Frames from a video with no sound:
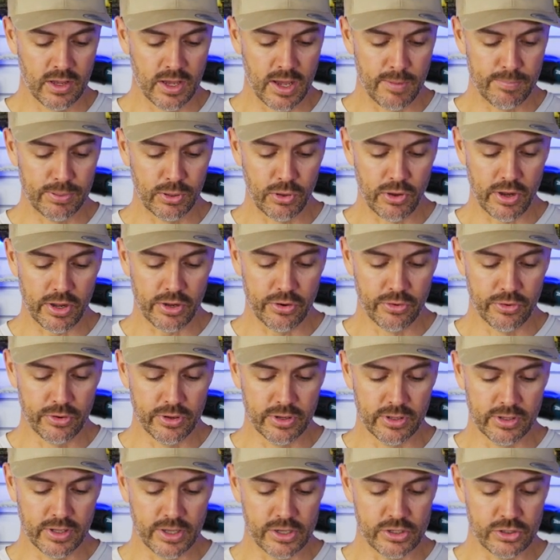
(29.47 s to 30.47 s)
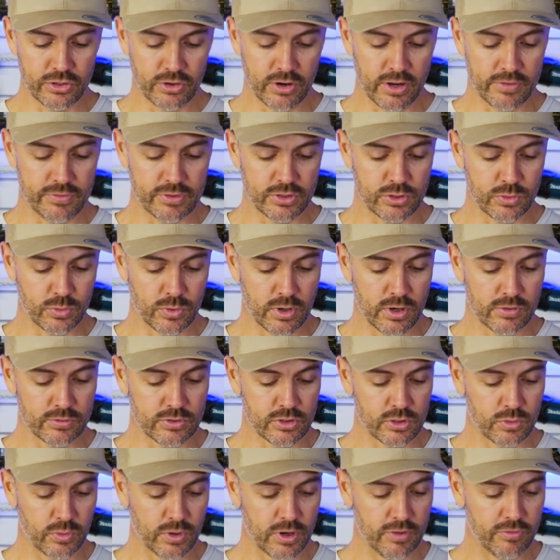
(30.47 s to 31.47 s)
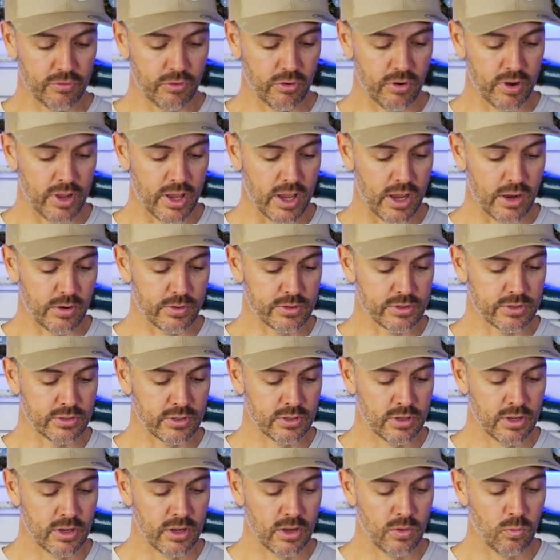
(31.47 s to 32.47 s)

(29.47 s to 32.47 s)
Apply oil and dry for 12 to 24 hours.